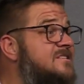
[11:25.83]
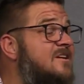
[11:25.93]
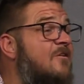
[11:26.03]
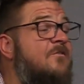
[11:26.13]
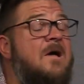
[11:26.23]

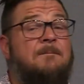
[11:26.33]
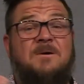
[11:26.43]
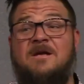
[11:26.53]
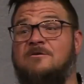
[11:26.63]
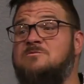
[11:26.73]
stuff,
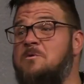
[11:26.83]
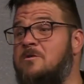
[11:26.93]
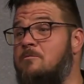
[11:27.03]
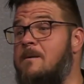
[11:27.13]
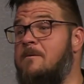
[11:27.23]
but here's where
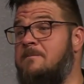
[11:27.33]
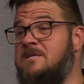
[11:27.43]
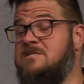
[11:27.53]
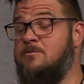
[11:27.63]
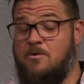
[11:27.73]
the rubber
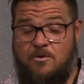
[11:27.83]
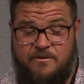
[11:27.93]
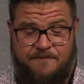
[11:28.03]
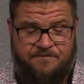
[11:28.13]
meets the road.